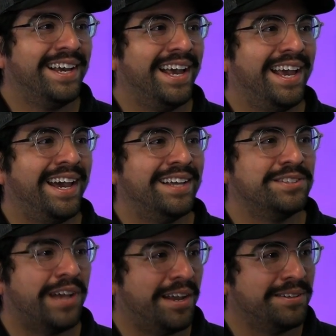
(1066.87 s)
And
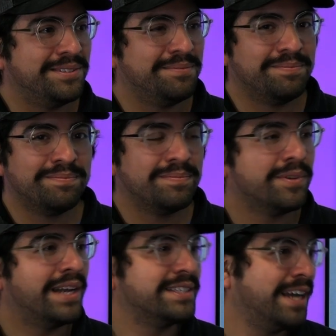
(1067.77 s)
so I
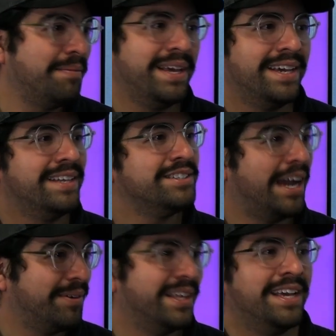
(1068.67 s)
got to come in,
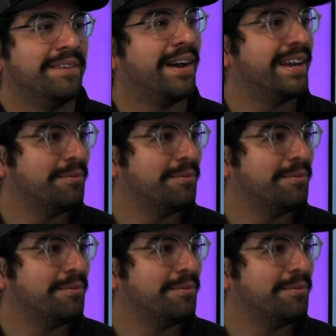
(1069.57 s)
chat with him. I